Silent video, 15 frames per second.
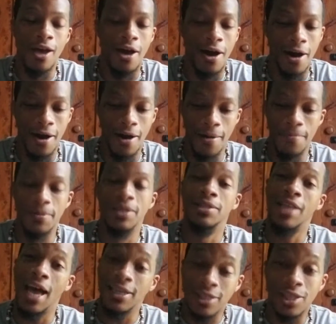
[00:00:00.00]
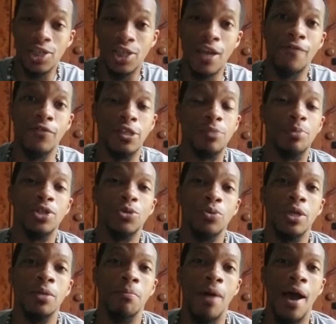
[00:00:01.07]
And that's the difference
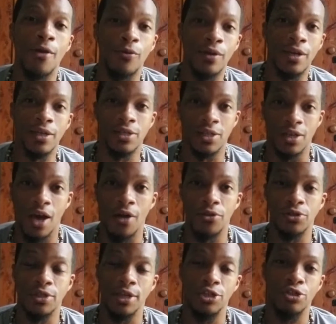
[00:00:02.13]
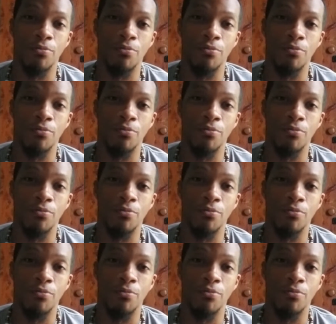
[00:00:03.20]
between my readings and others that you